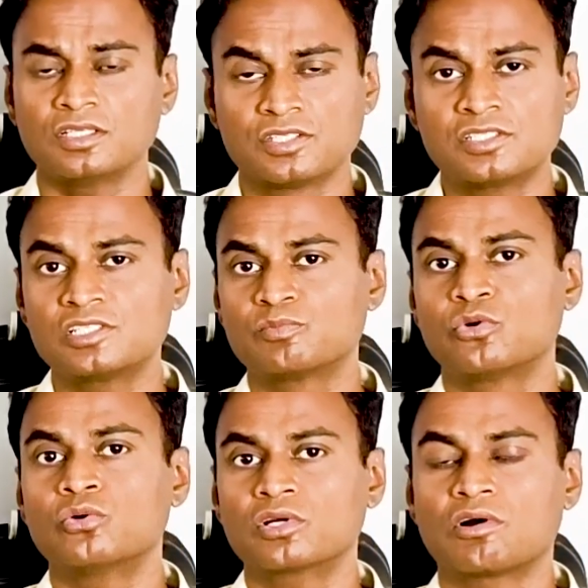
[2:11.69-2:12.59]
This is
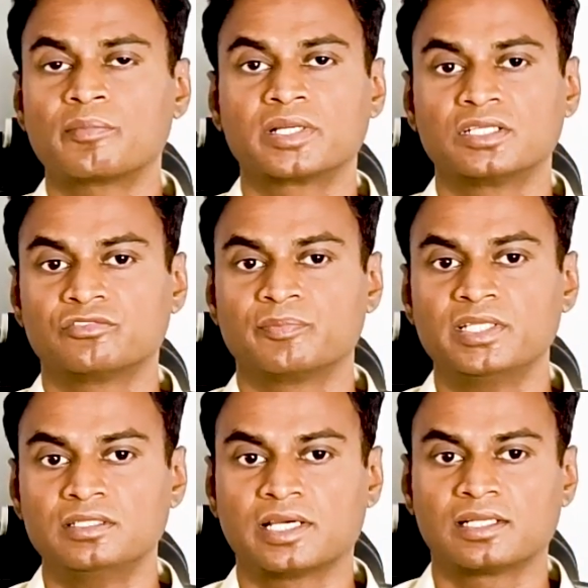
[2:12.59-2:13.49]
more common in
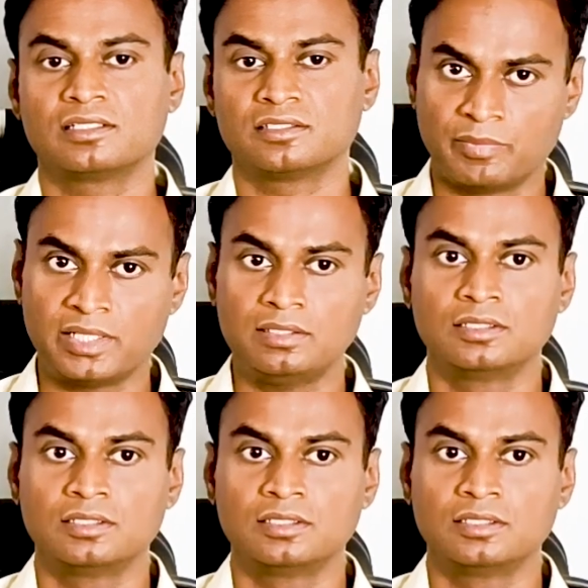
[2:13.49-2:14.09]
women than in men.